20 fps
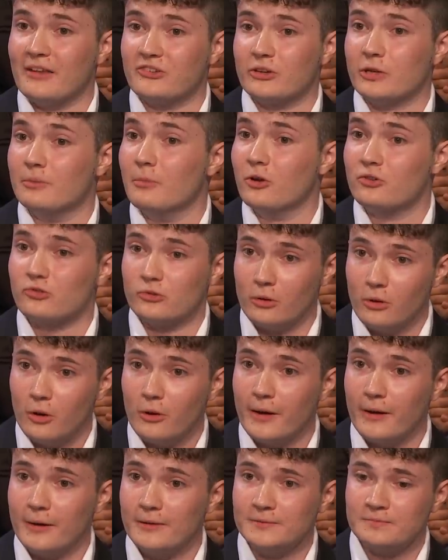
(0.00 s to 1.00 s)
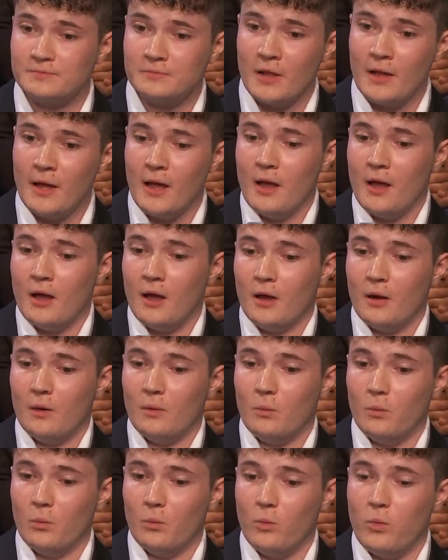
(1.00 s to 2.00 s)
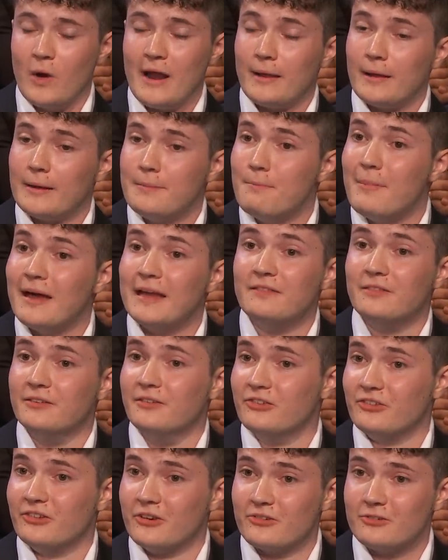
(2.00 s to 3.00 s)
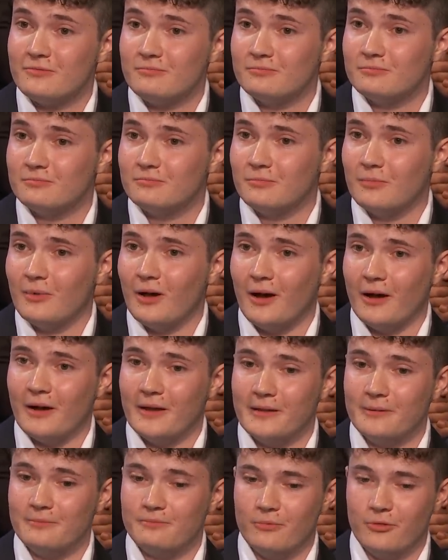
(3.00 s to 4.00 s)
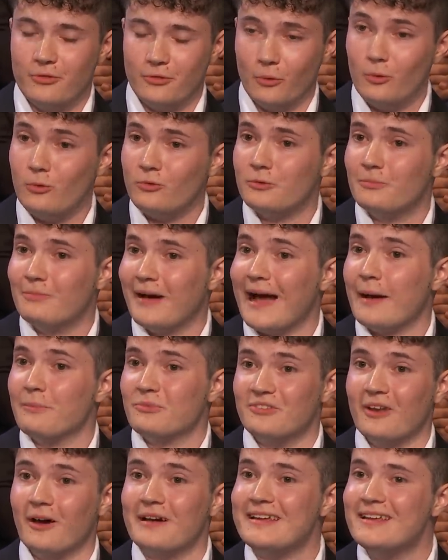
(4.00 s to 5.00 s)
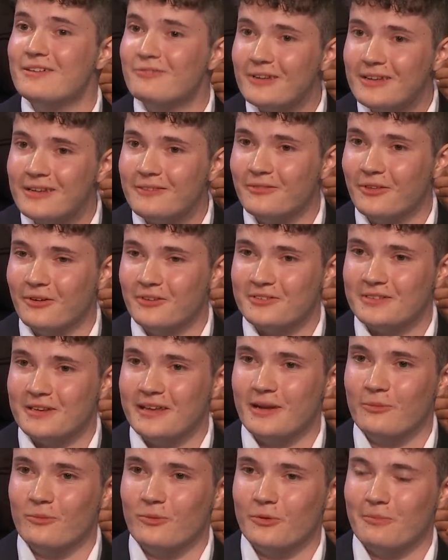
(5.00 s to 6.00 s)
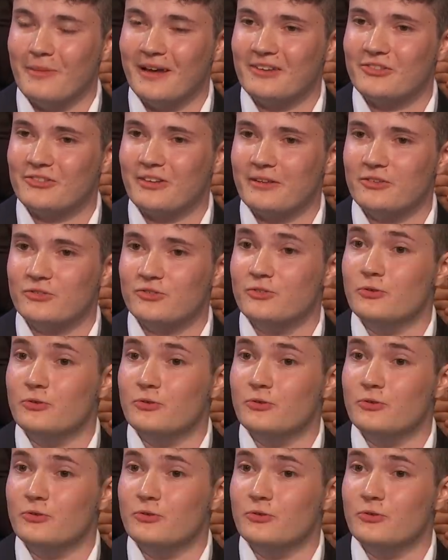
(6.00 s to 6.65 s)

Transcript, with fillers: as a commercial lawyer. When I made the decision, I thought, perhaps naively, that it would make sense